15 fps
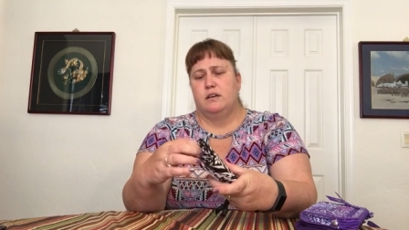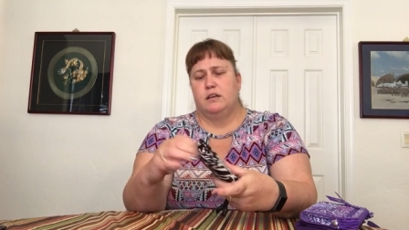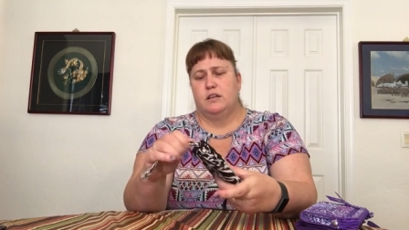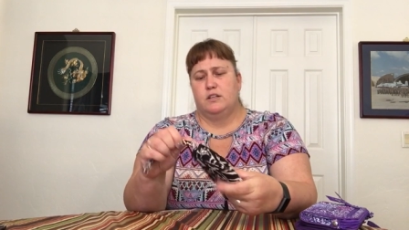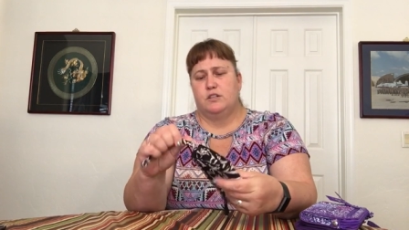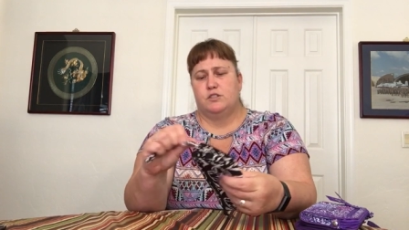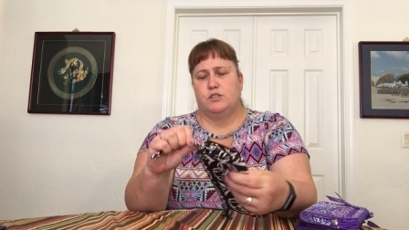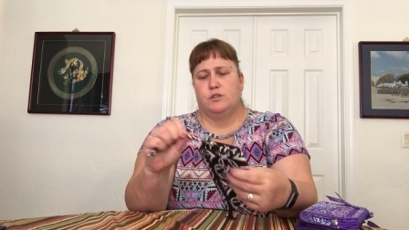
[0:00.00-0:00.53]

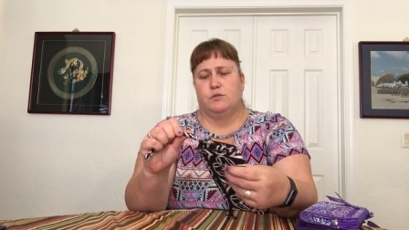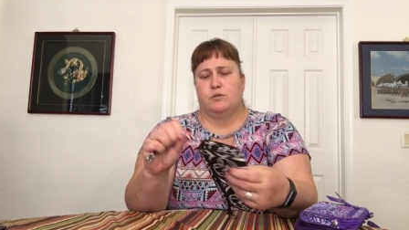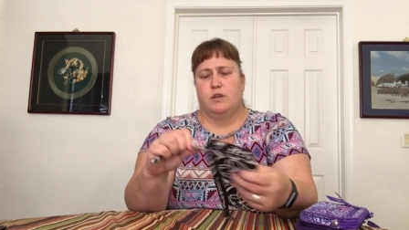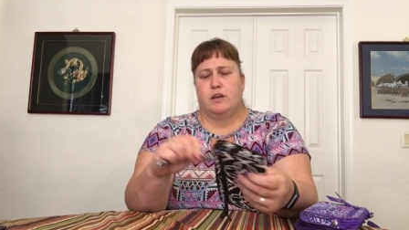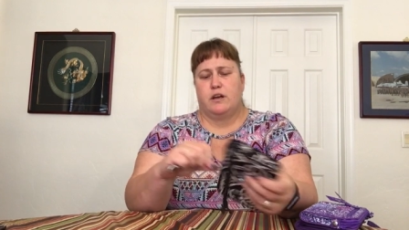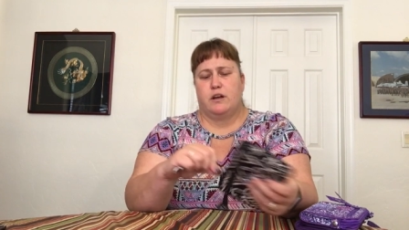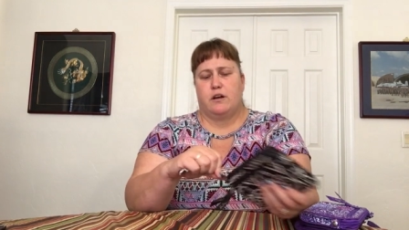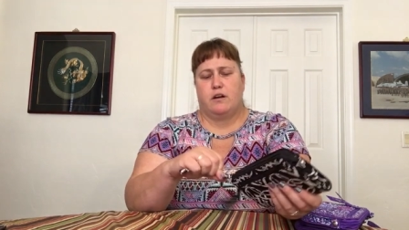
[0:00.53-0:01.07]
into
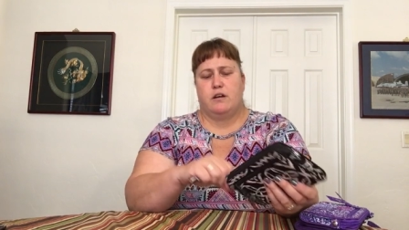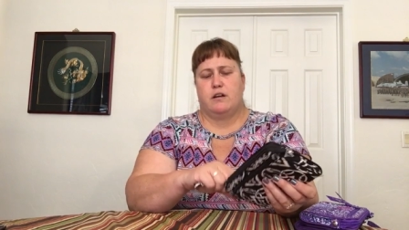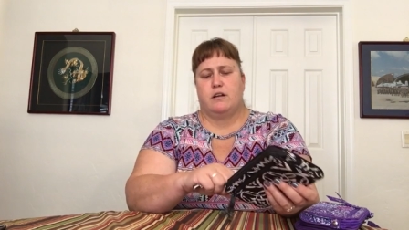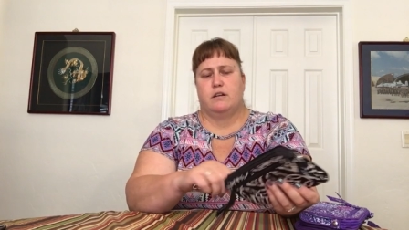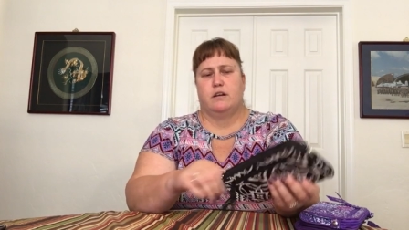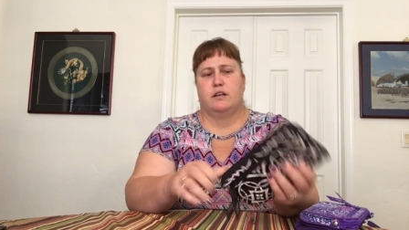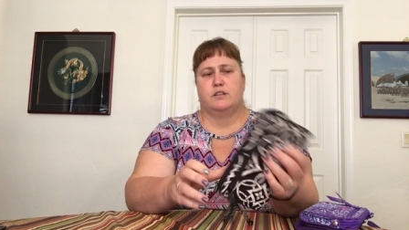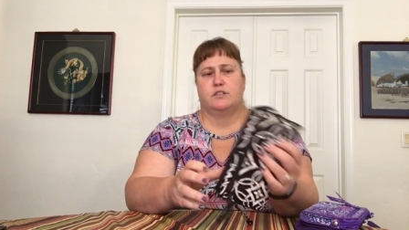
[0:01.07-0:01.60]
there.
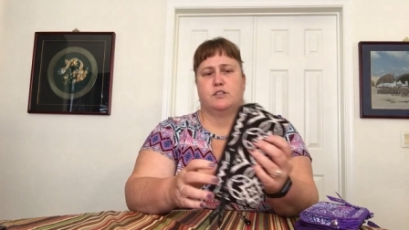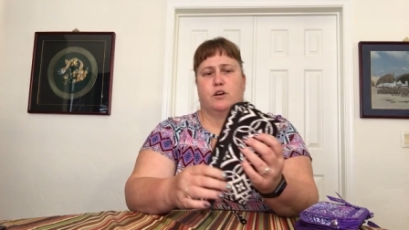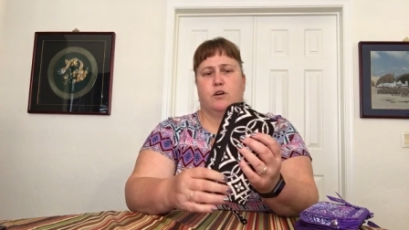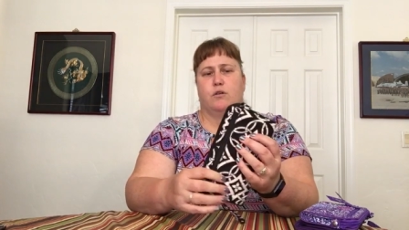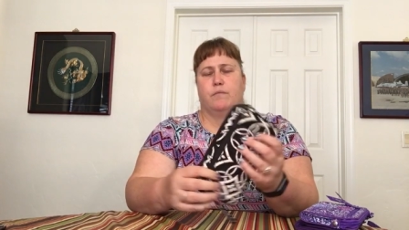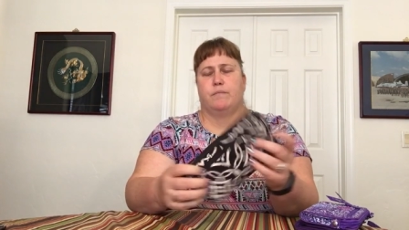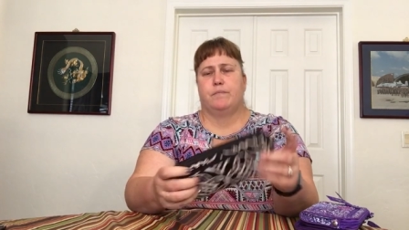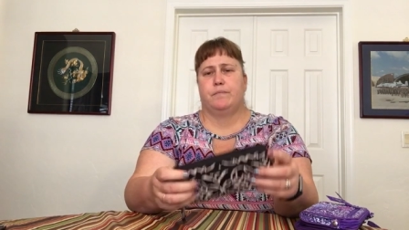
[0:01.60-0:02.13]
And
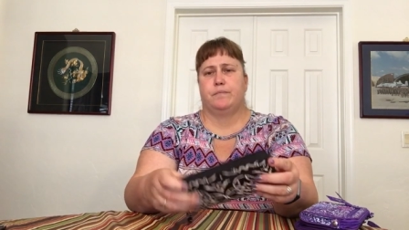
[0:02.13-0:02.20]
so